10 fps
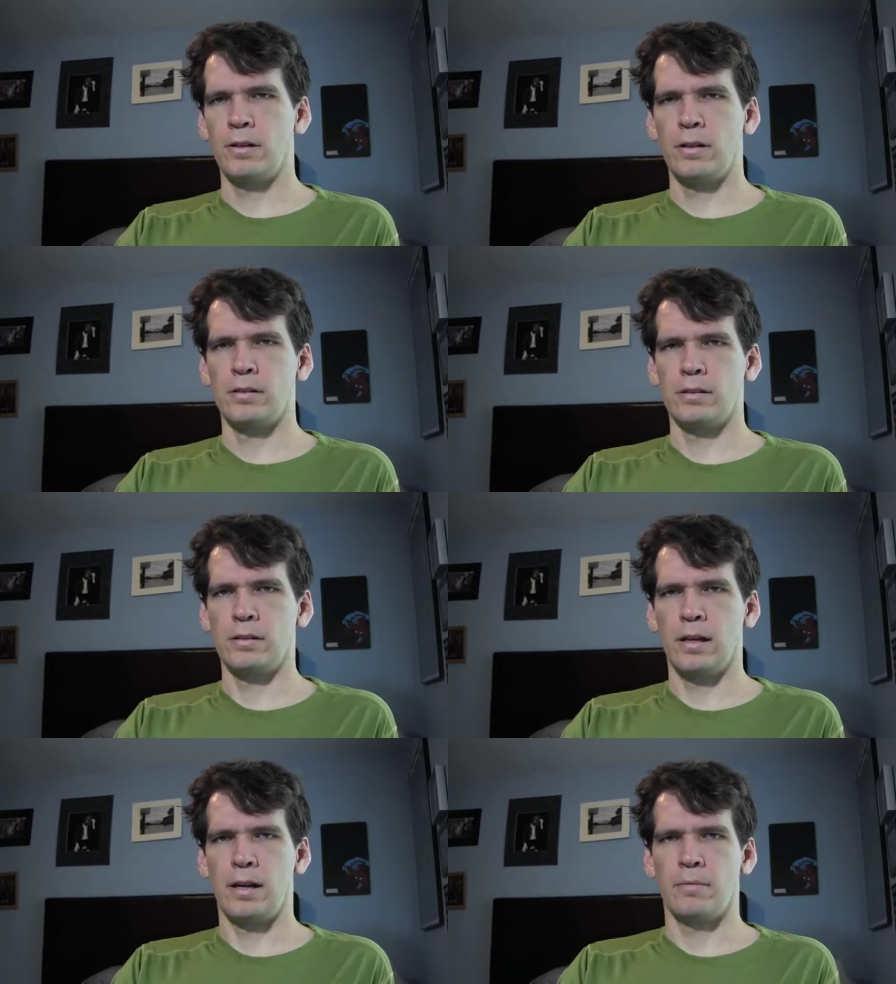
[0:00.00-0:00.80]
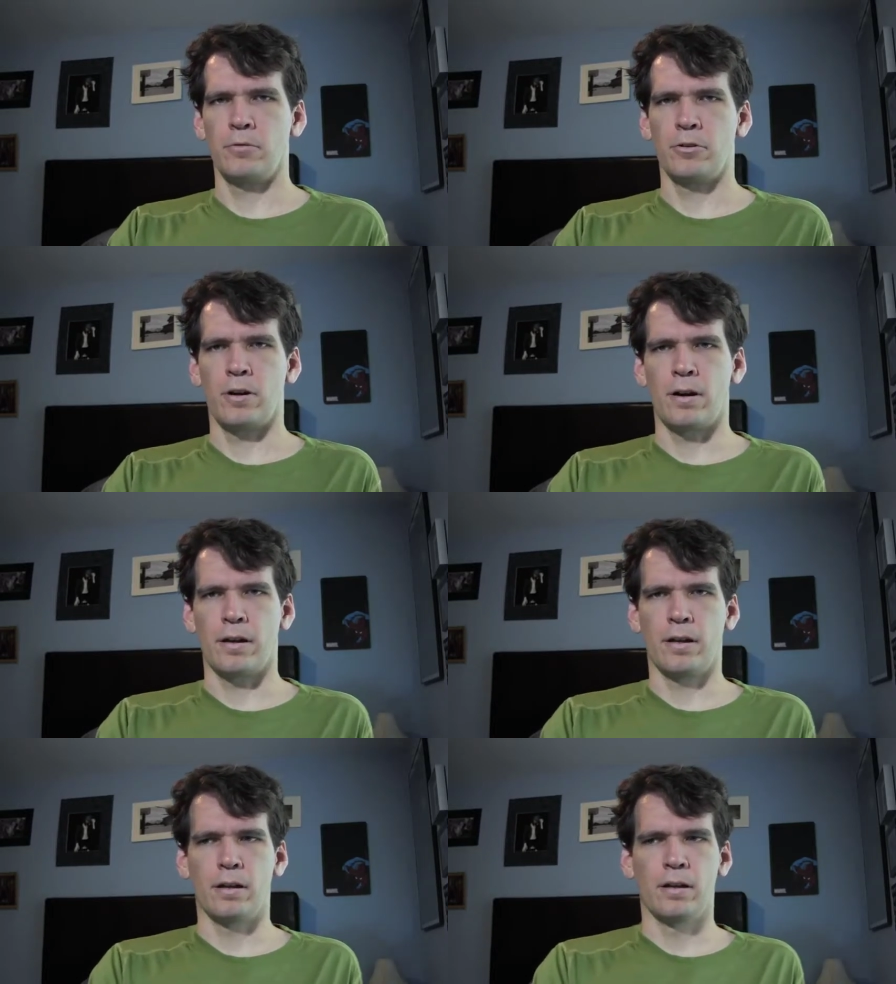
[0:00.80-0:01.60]
on Sam
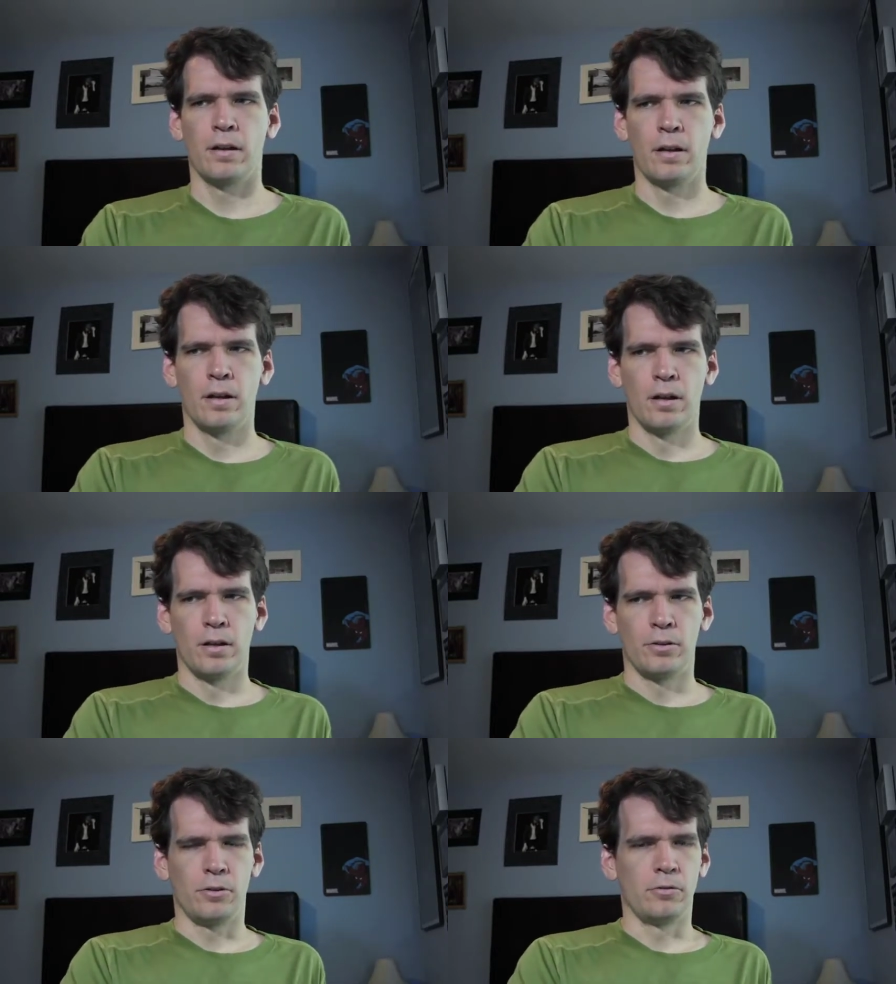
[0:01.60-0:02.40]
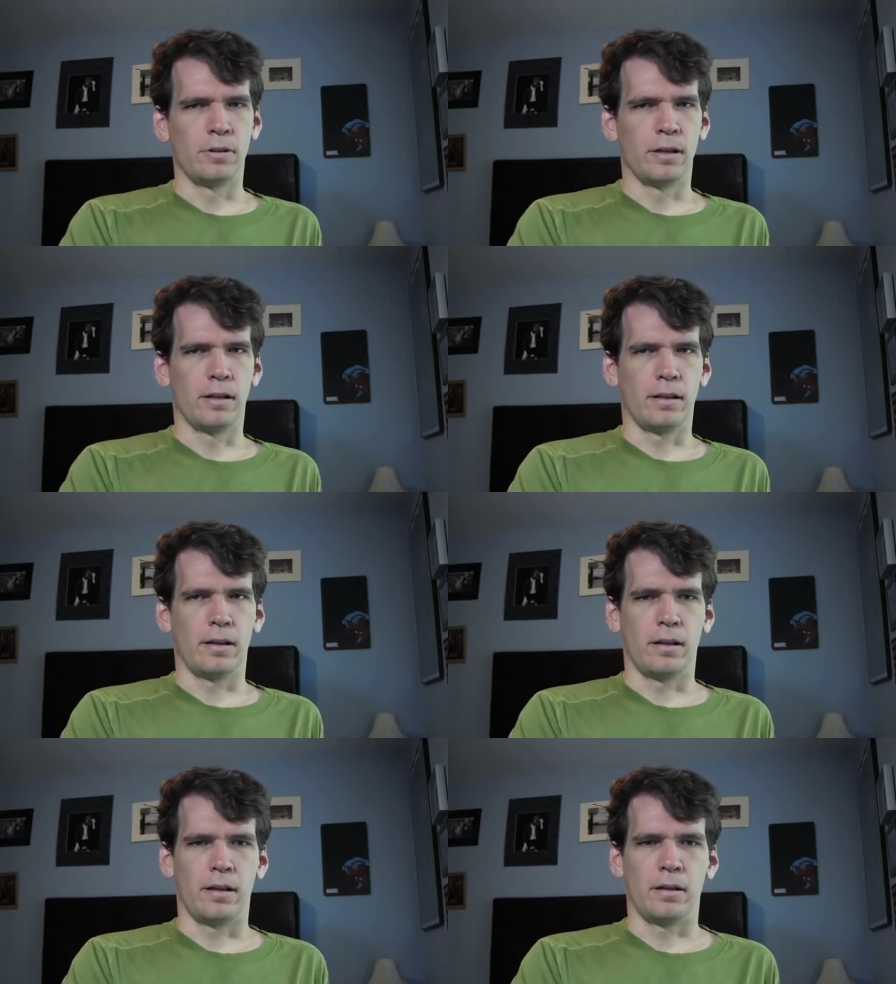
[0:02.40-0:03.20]
trying to get
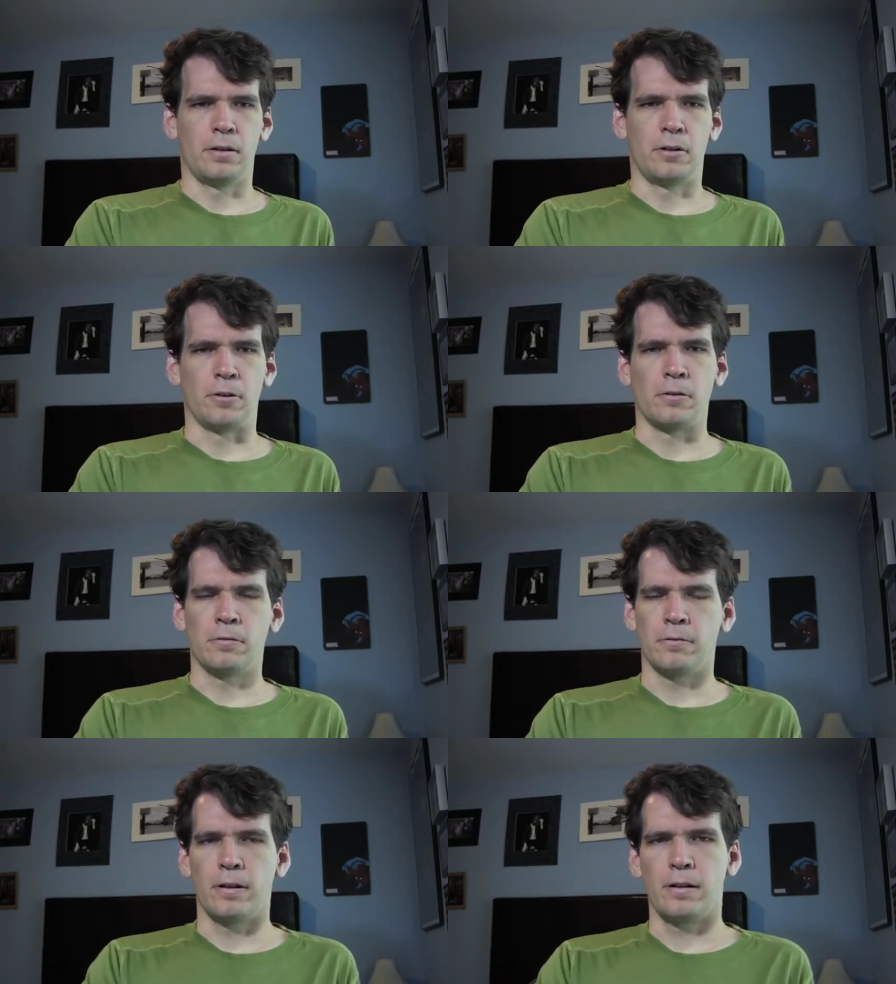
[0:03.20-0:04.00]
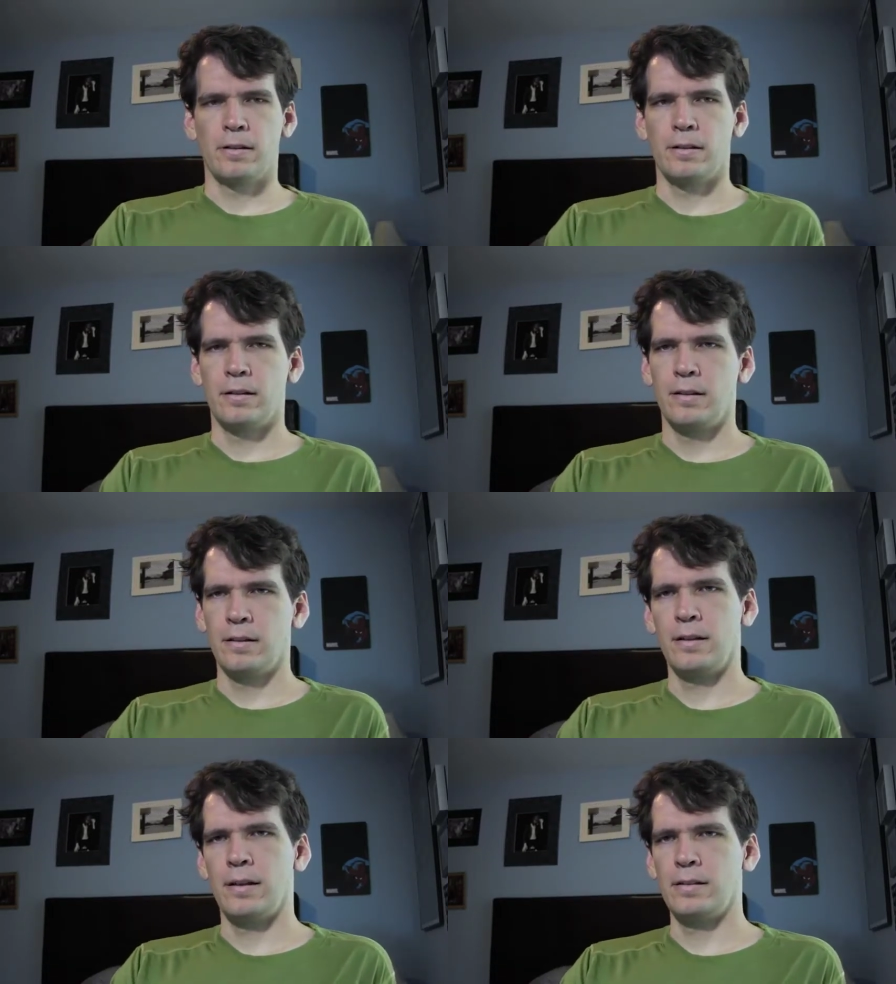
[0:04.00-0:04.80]
a girlfriend,
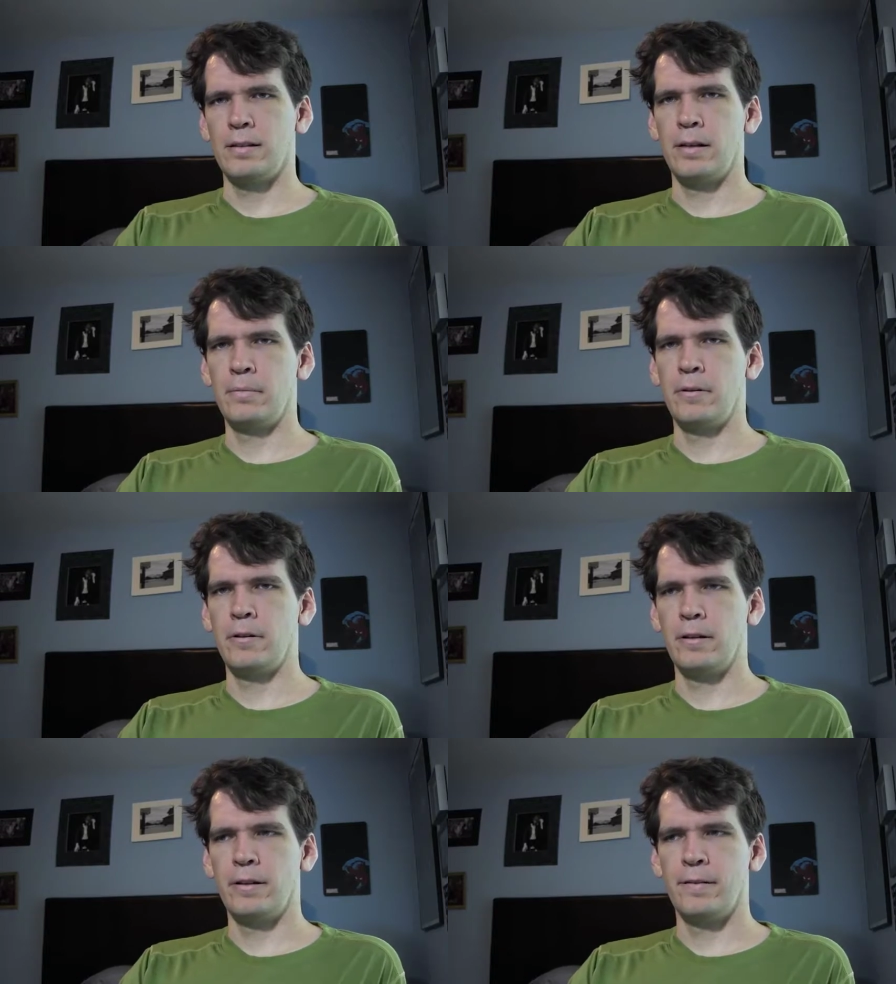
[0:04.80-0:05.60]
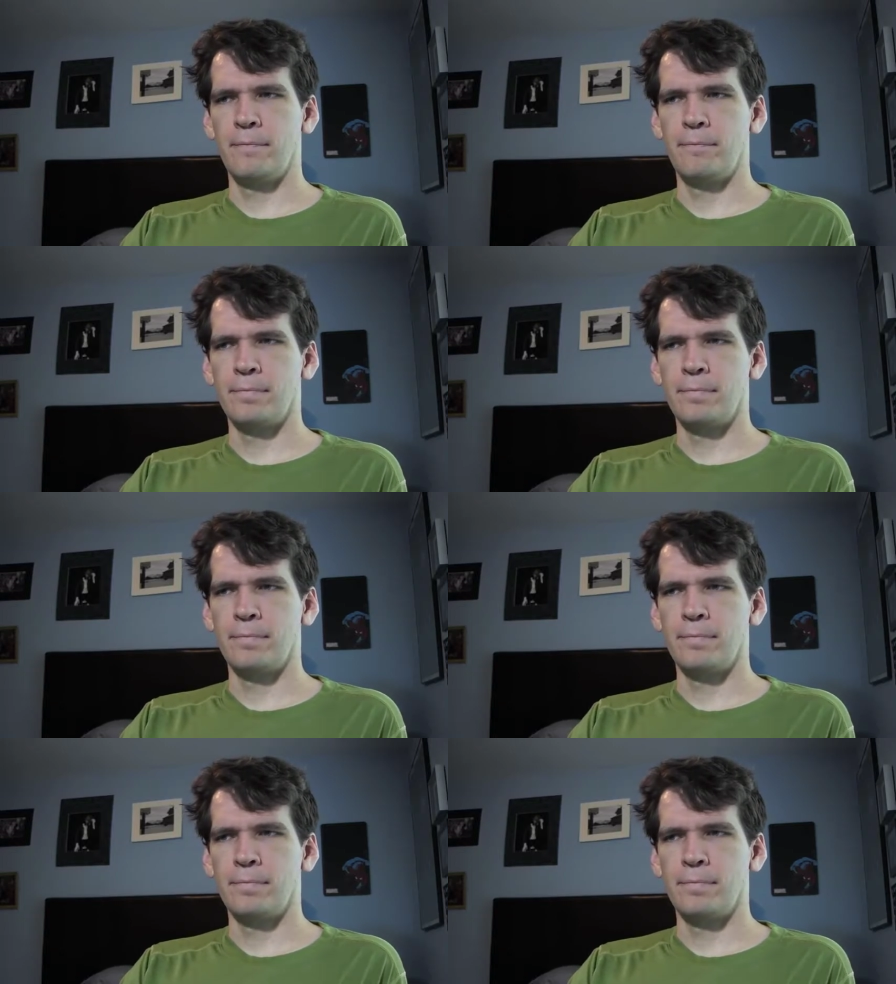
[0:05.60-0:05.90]
as they put it.